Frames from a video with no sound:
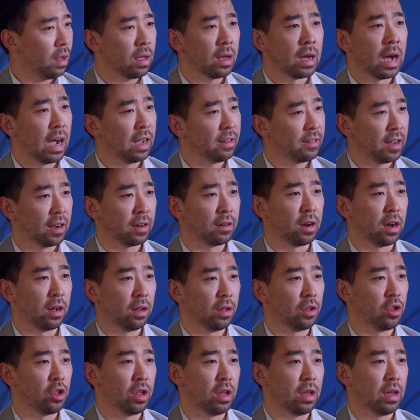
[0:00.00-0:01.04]
high
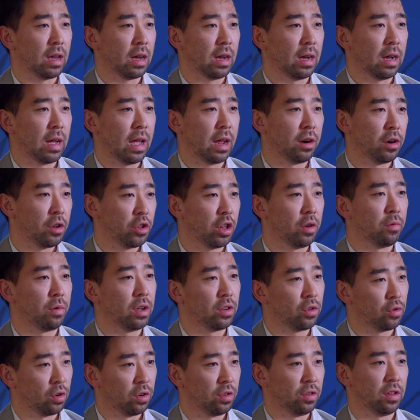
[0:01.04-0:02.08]
technology uh, energy
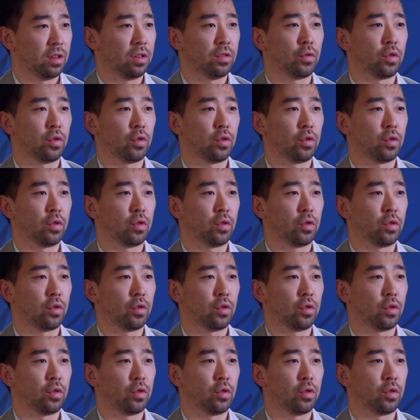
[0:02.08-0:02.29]
resources.